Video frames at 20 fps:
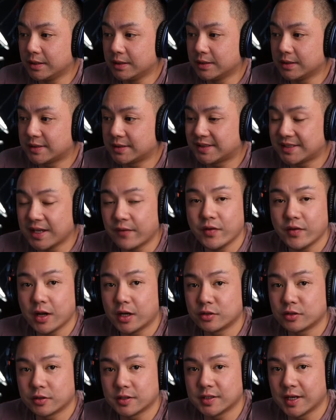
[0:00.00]
a seven
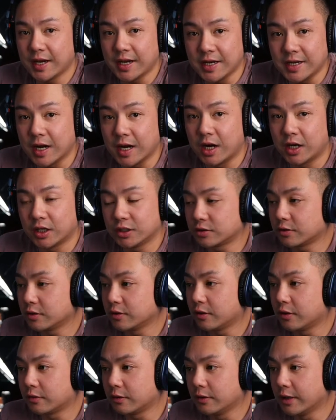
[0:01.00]
hundred to eight hundred
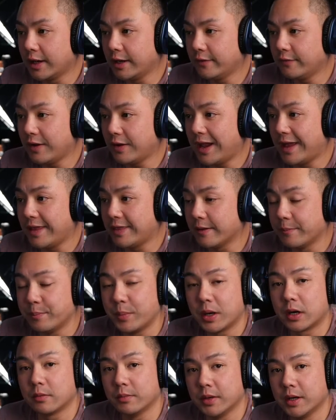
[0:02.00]
dollar knife at the
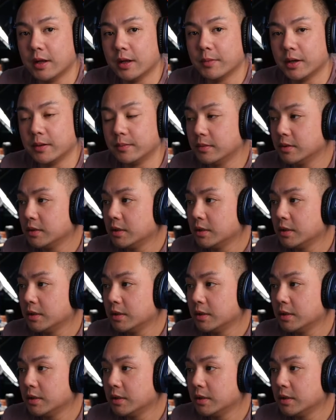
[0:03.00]
bare minimum.